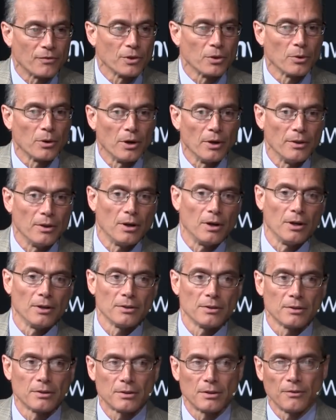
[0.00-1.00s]
view on, on
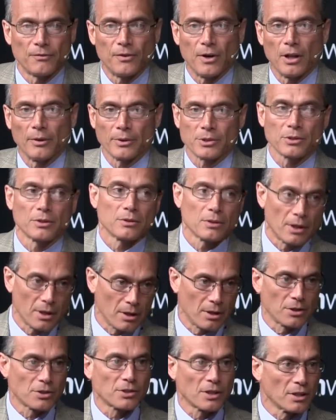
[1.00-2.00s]
the following. So I
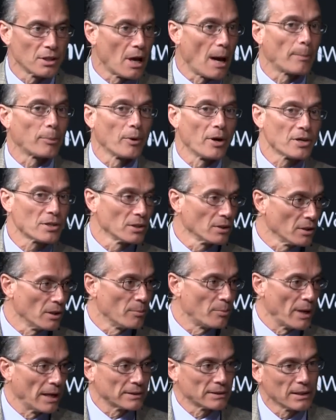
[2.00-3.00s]
understand the operational
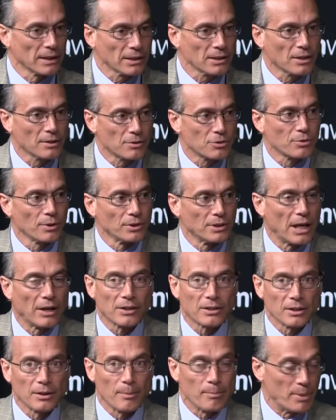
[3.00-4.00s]
impact. I'd like to drill down
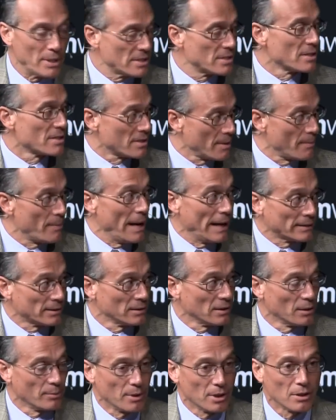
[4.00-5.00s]
into the business impact a
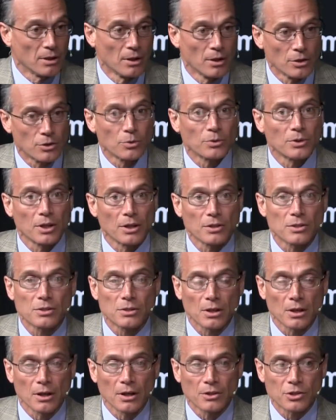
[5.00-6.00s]
little mm -hmm. bit. Mm-hmm. Two things
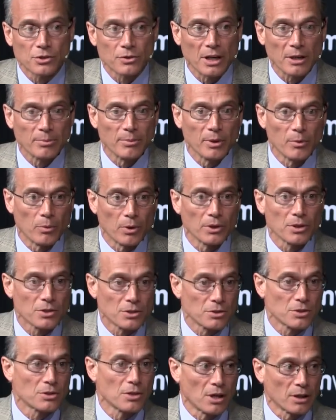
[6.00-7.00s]
uh, strike me. One is
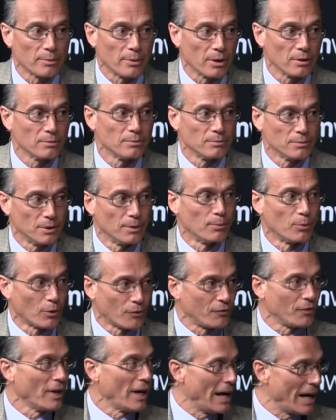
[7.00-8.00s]
you're just talking about you know, more
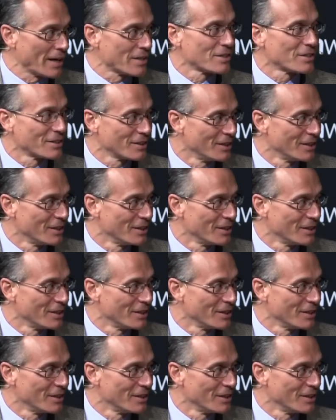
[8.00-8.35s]
flash